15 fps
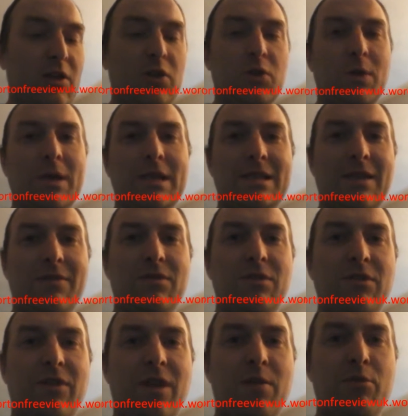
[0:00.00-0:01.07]
the
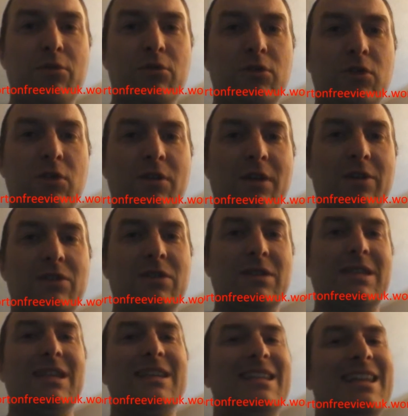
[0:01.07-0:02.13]
27th of April
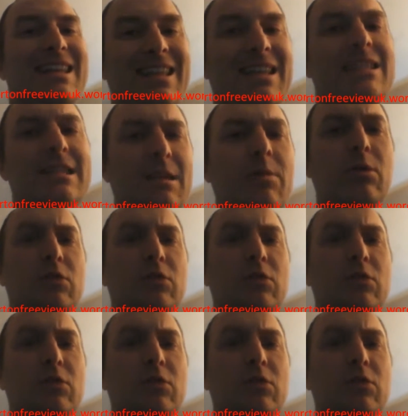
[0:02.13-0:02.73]
2016. Let's see